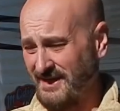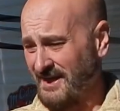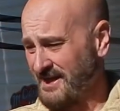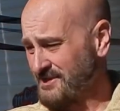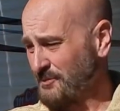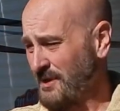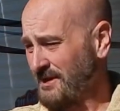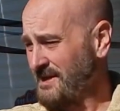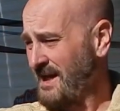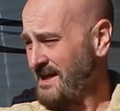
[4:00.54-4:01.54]
as
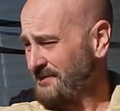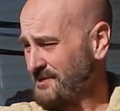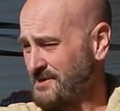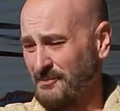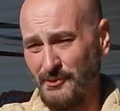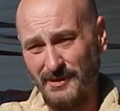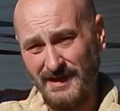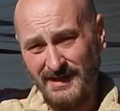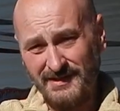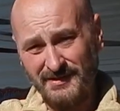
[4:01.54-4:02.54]
well as have a support
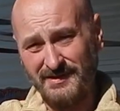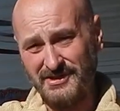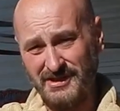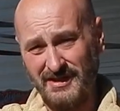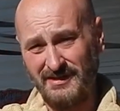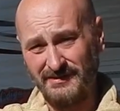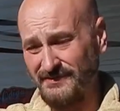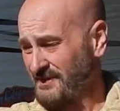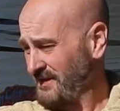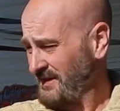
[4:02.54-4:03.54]
under the shelf
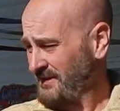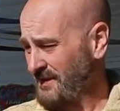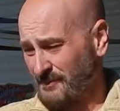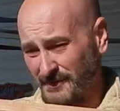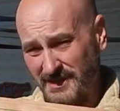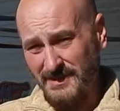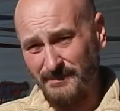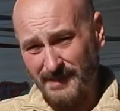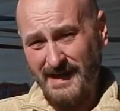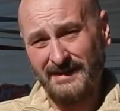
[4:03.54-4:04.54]
that will keep
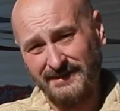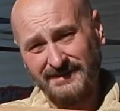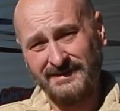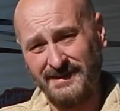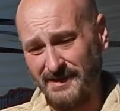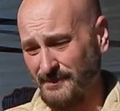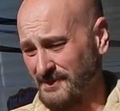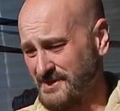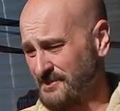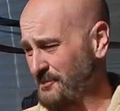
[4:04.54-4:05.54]
that, you know,
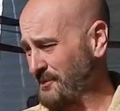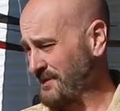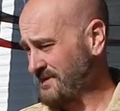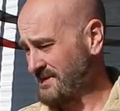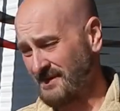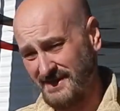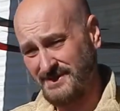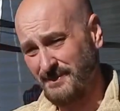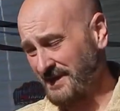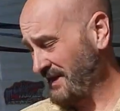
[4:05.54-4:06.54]
really supported. So that's the
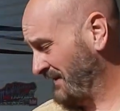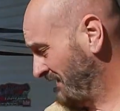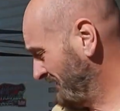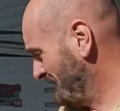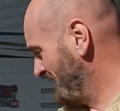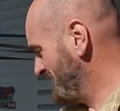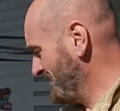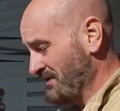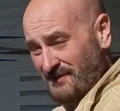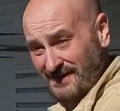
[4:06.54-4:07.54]
beginning. I'm going to
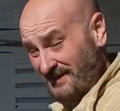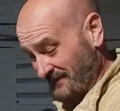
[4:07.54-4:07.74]
saw right now.